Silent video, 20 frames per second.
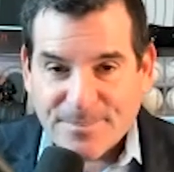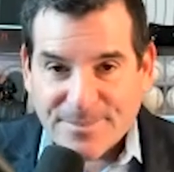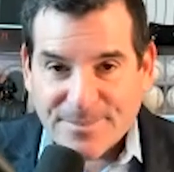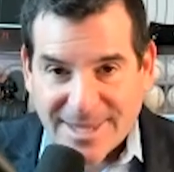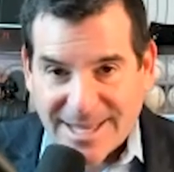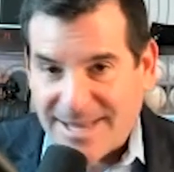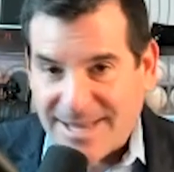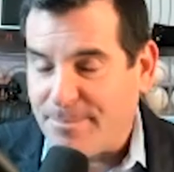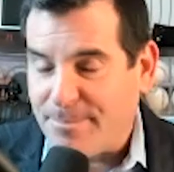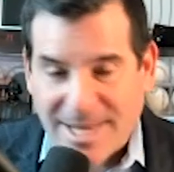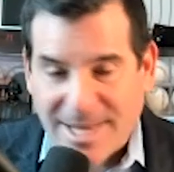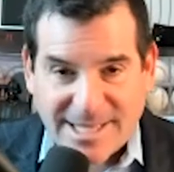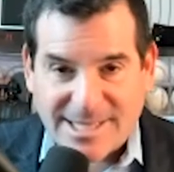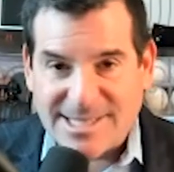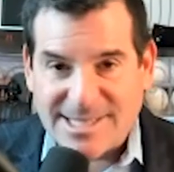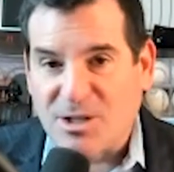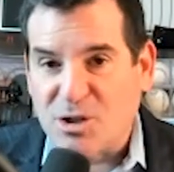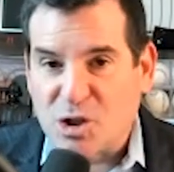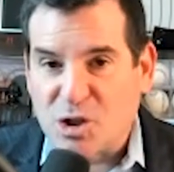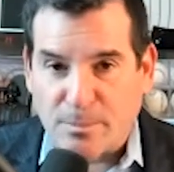It means
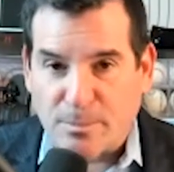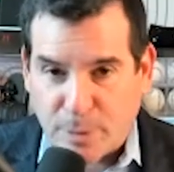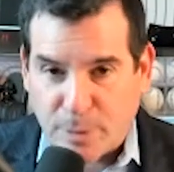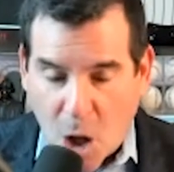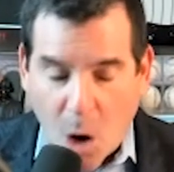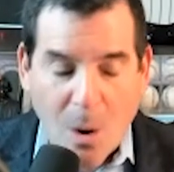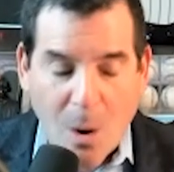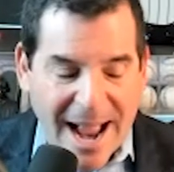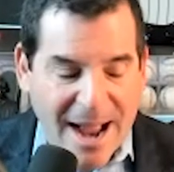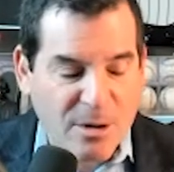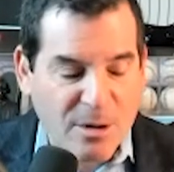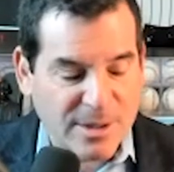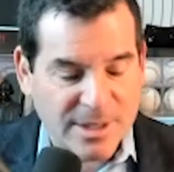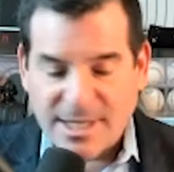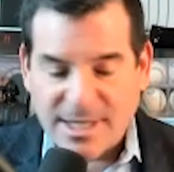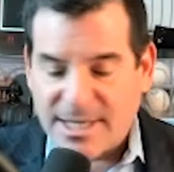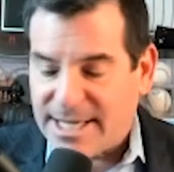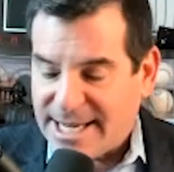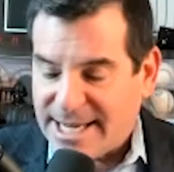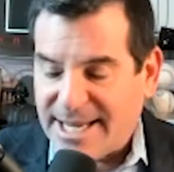there's a blowout.
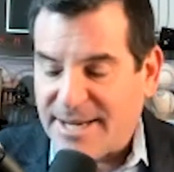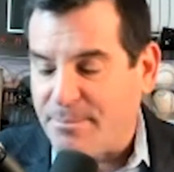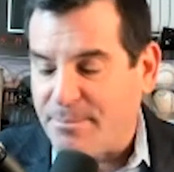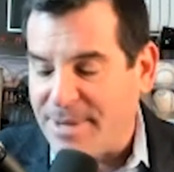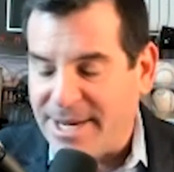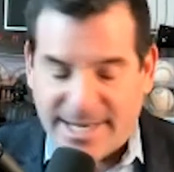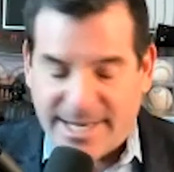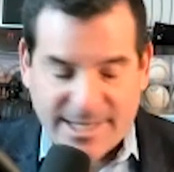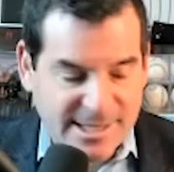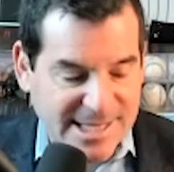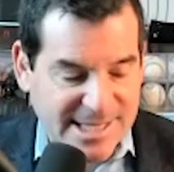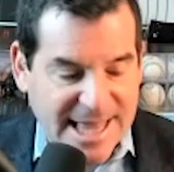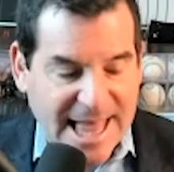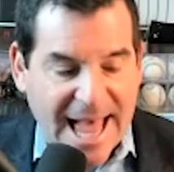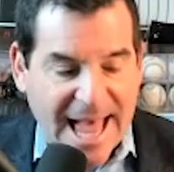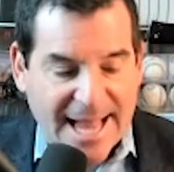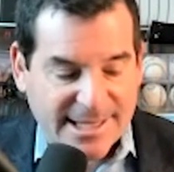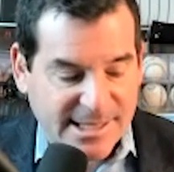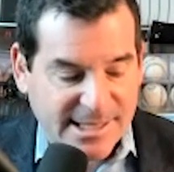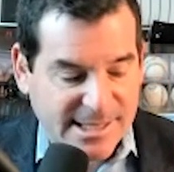It means
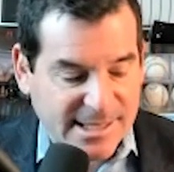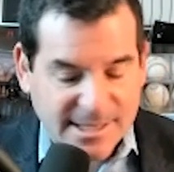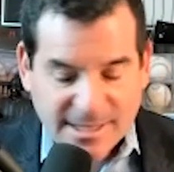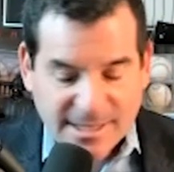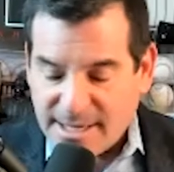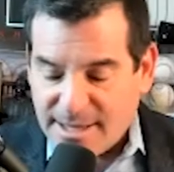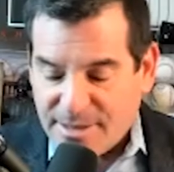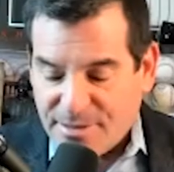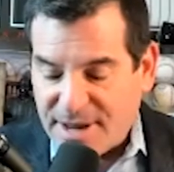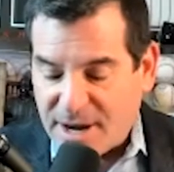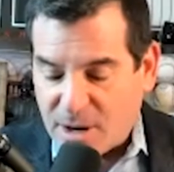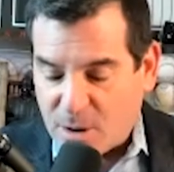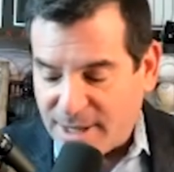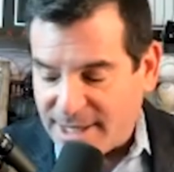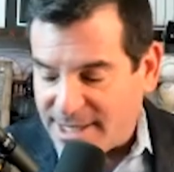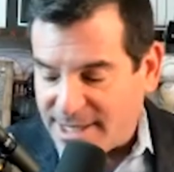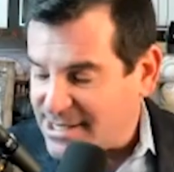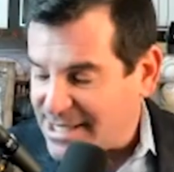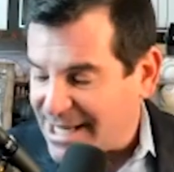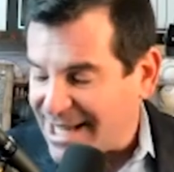that there
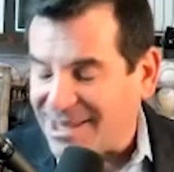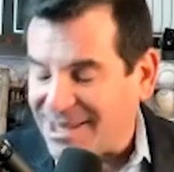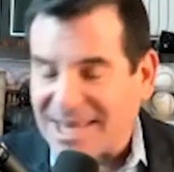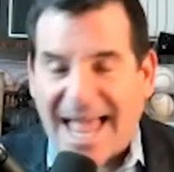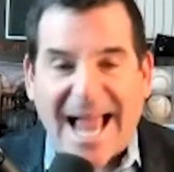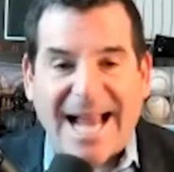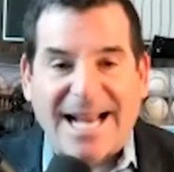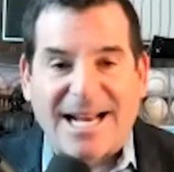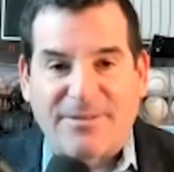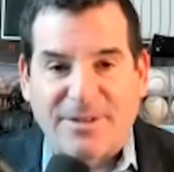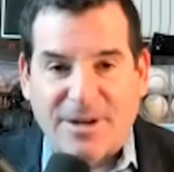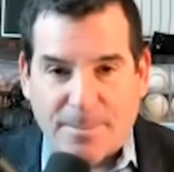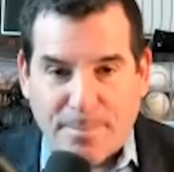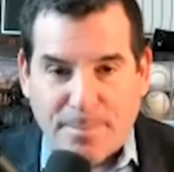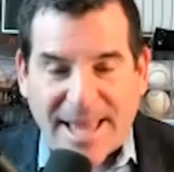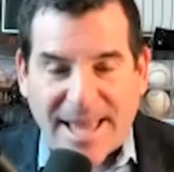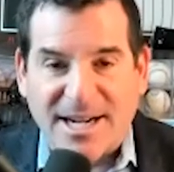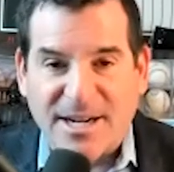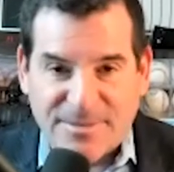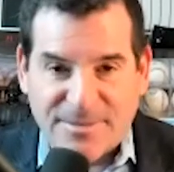is a lack of
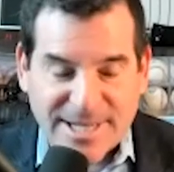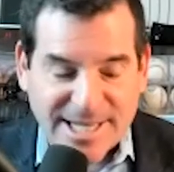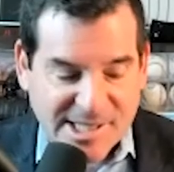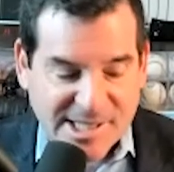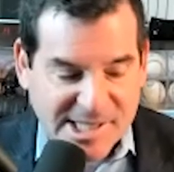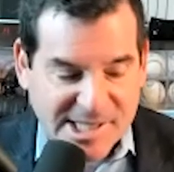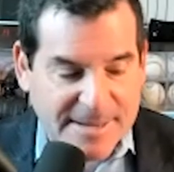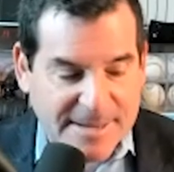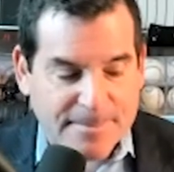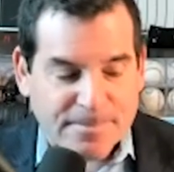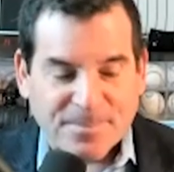competitiveness,